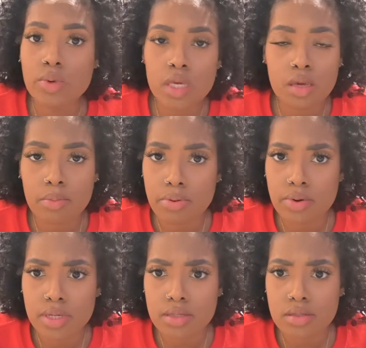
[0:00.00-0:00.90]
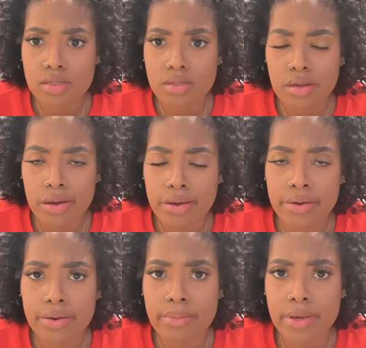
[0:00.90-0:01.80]
we can get points.
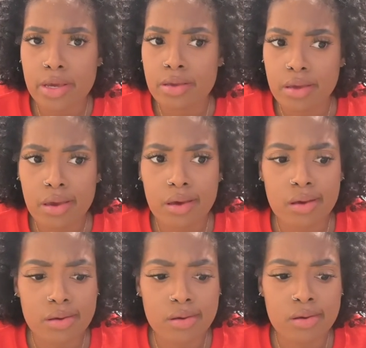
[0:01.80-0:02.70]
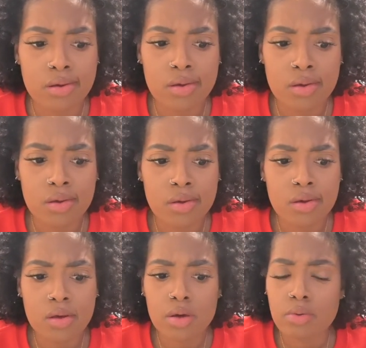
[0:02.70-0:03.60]
Um, and yeah
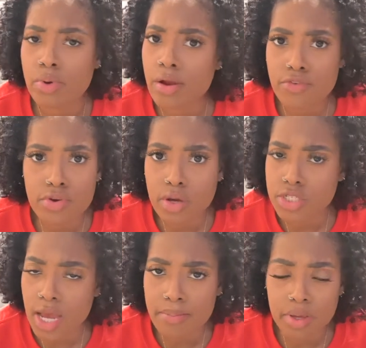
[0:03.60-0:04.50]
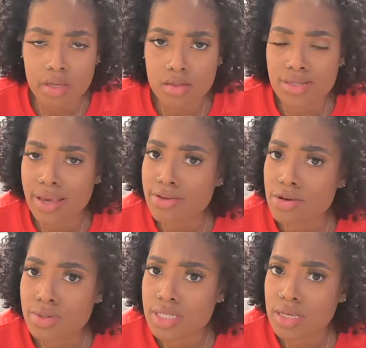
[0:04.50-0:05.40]
wherever you go shopping, scan
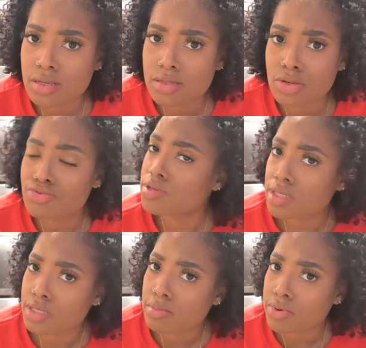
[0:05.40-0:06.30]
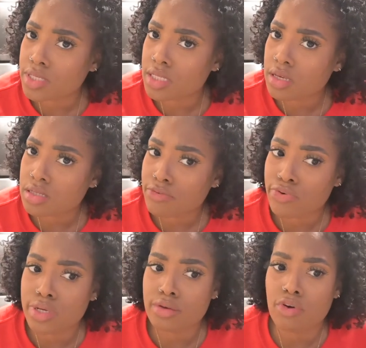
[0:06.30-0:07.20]
your receipt so you can get some points and get some
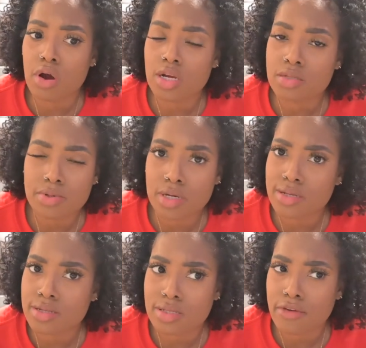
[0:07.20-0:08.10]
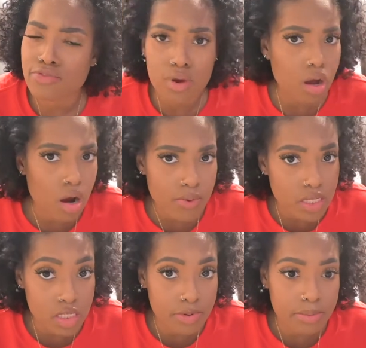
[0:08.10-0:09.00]
free gift cards. Because if you don't already
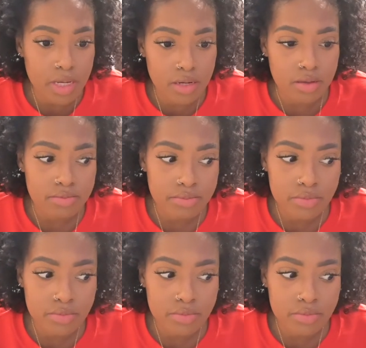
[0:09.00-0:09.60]
spend money,